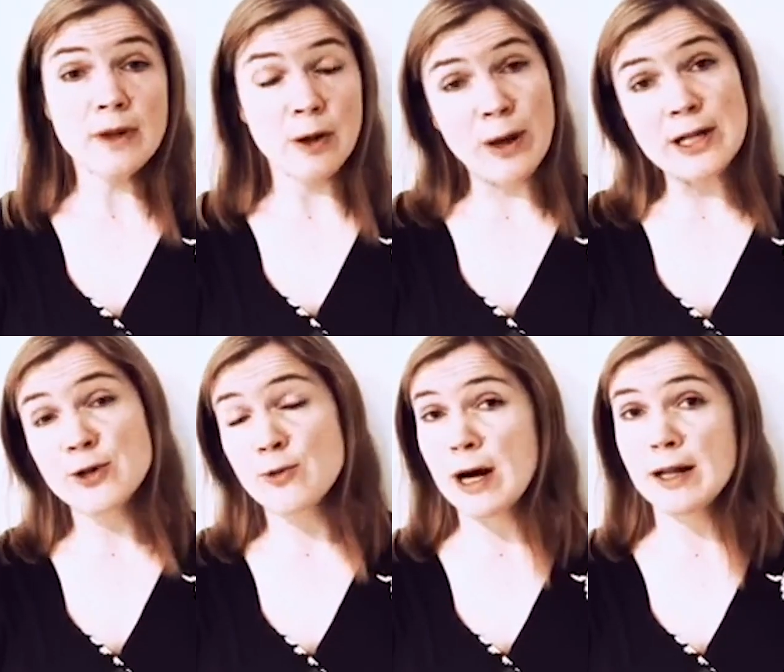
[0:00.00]

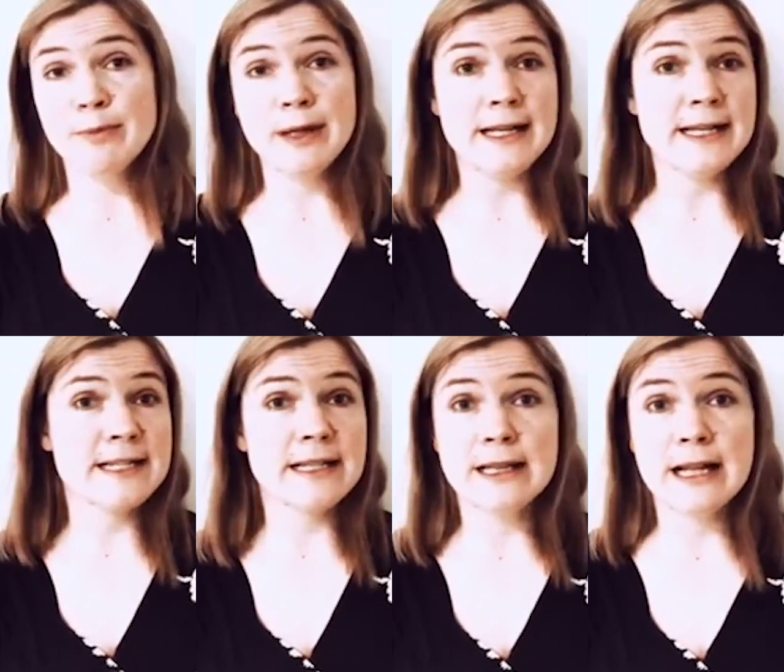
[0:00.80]
one-to-one,
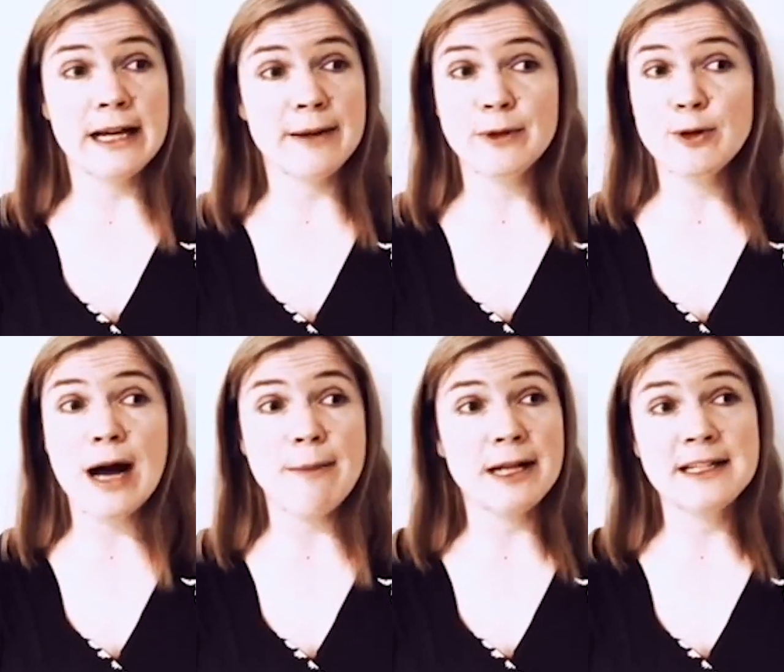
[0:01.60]
please look
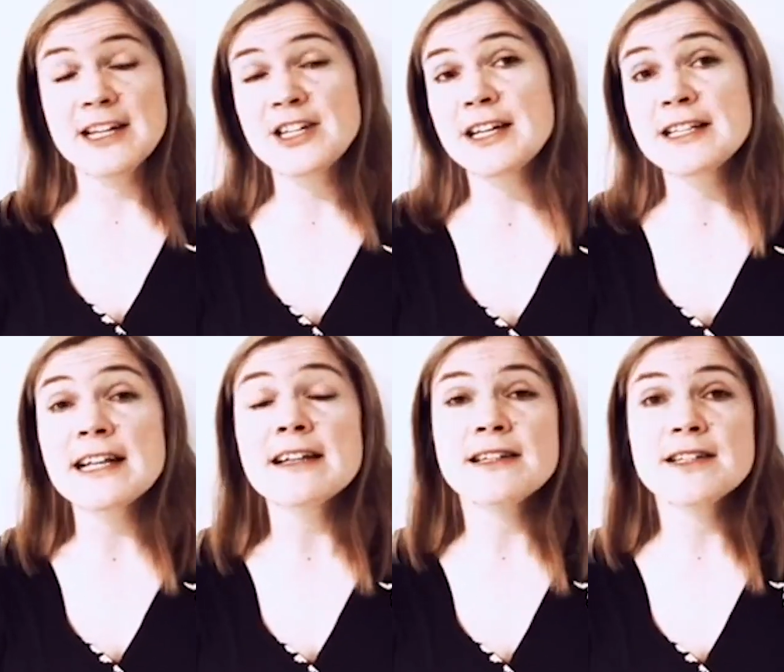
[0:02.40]
up Lactation
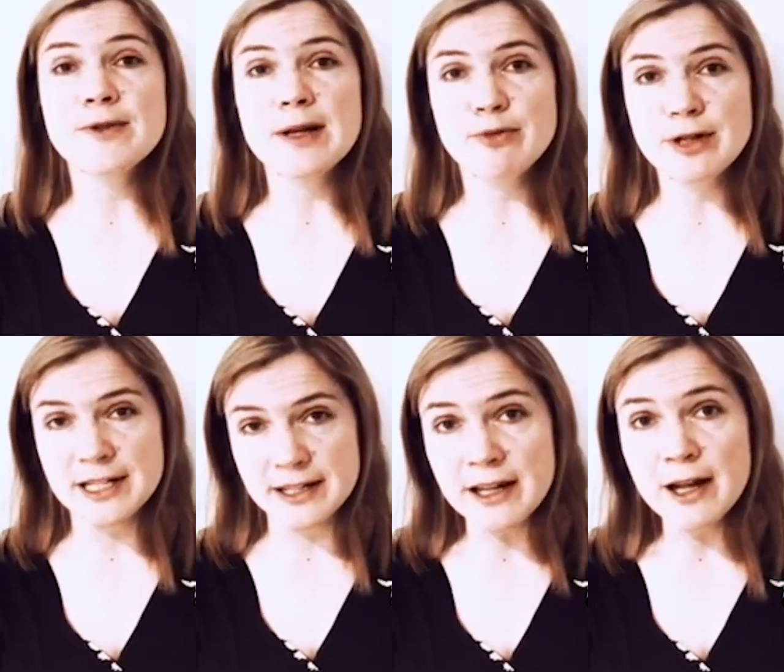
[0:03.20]
Consultants Great
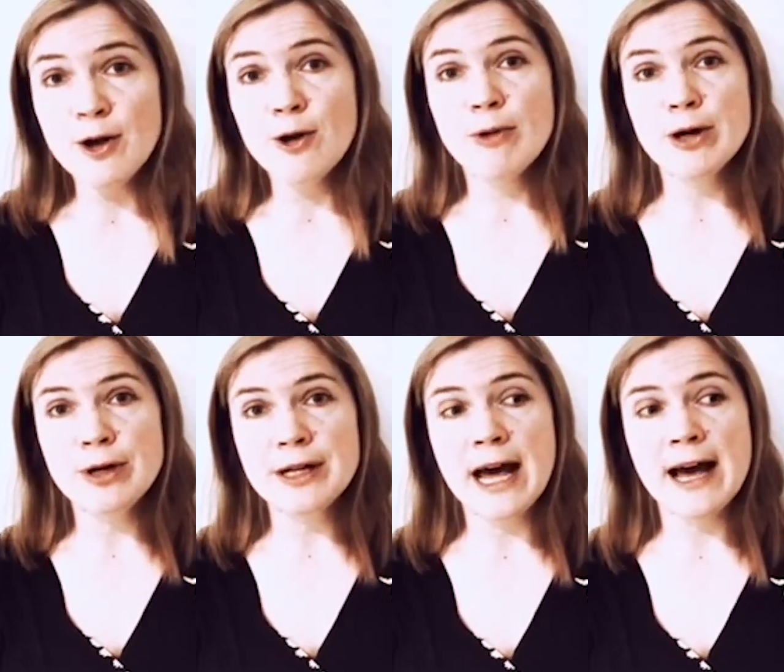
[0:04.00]
Britain, where you
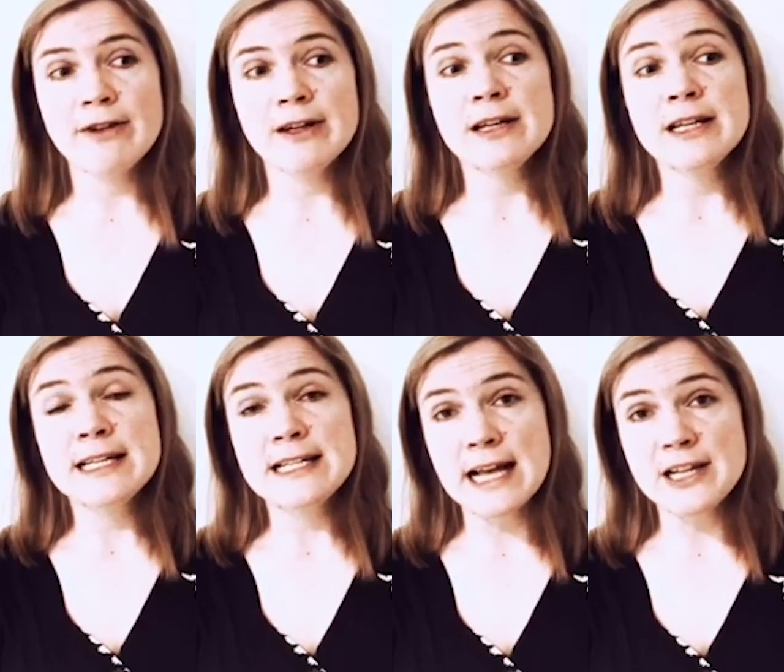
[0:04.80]
can have a
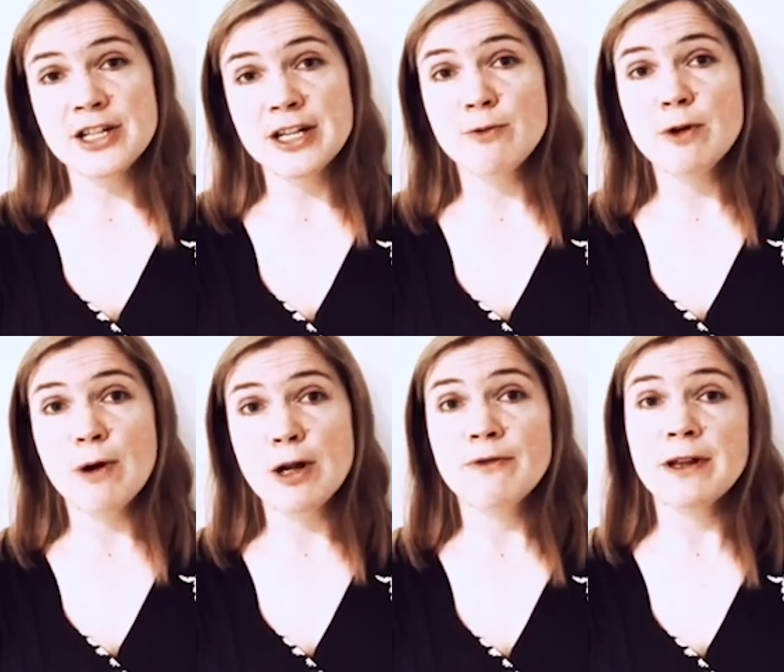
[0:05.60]
session with
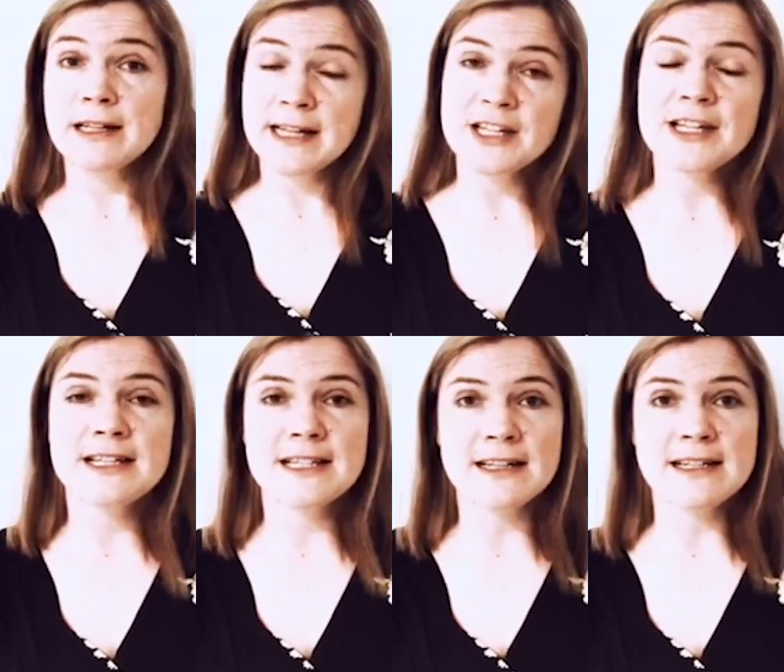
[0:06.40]
one of the lactation
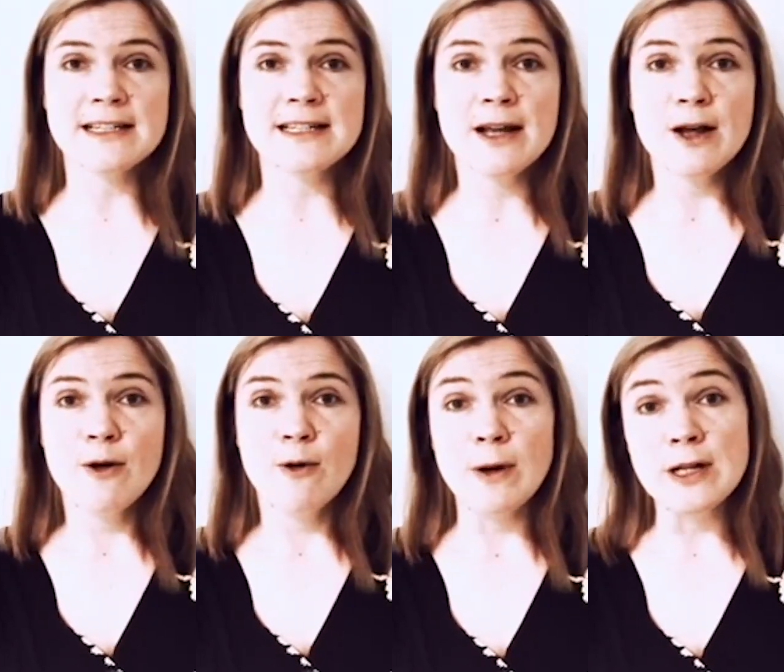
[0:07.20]
consultants
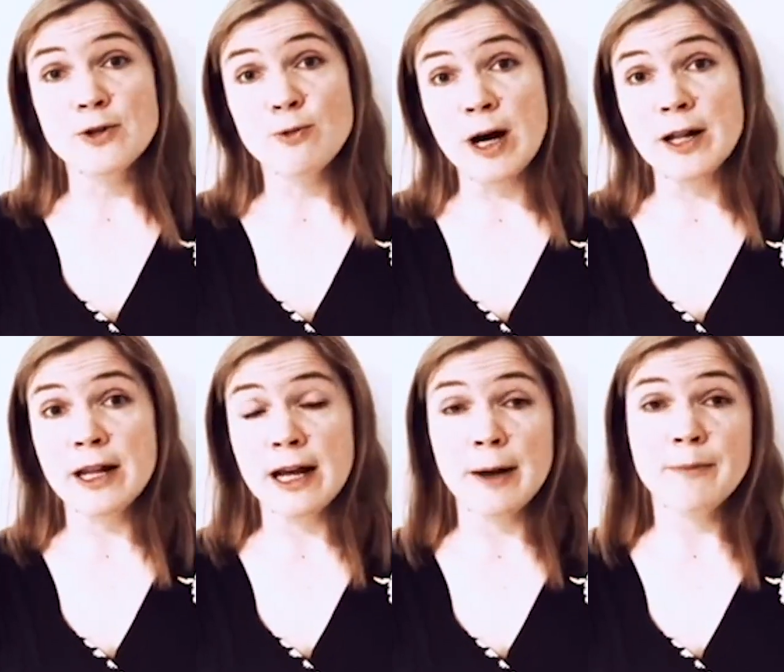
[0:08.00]
one-to-one
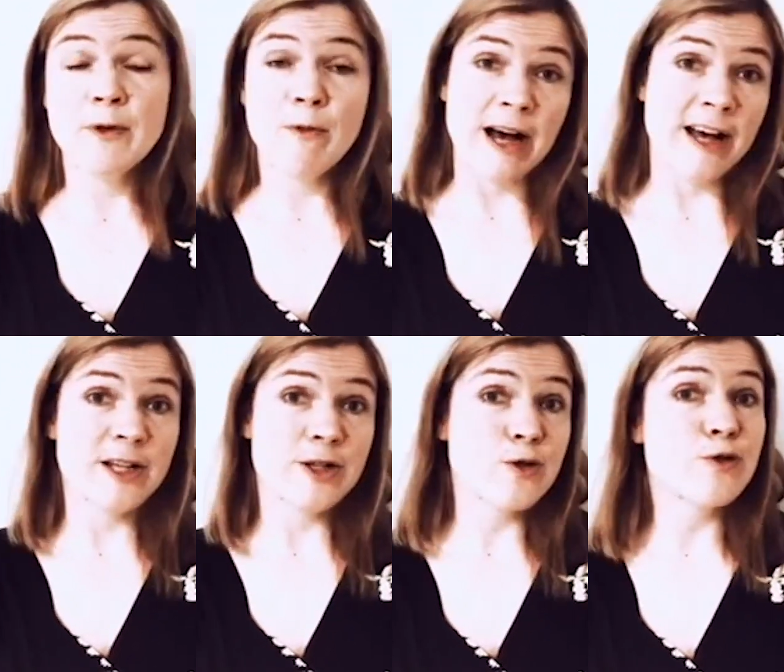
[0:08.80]

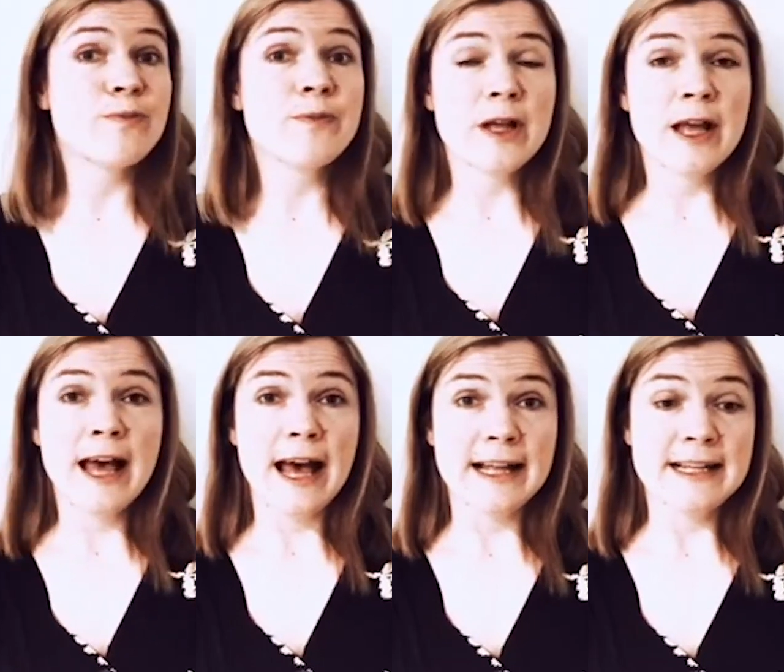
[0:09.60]
via Zoom
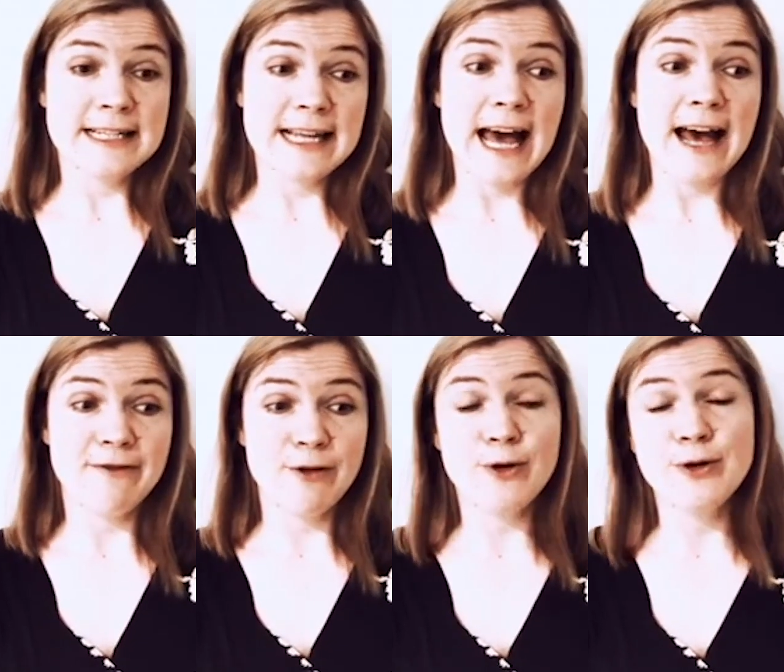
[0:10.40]
and
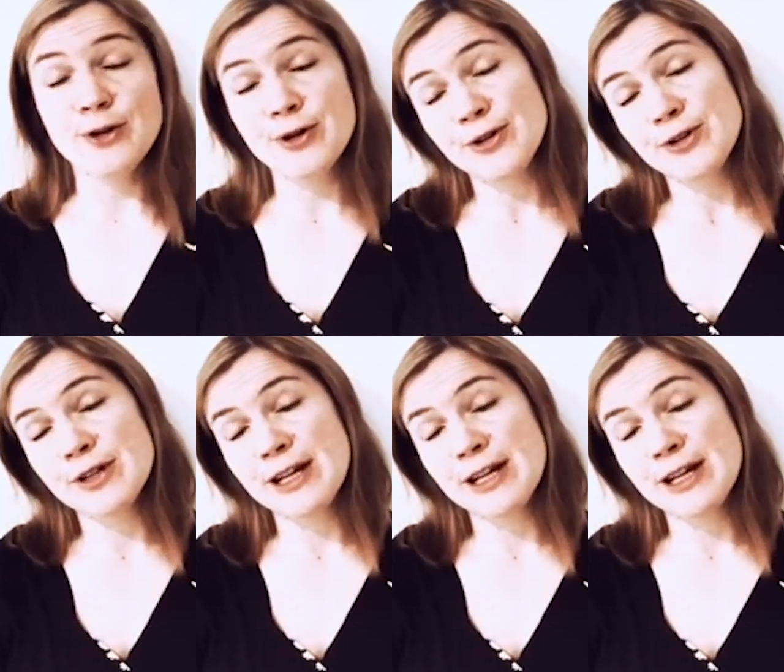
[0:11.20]
have all your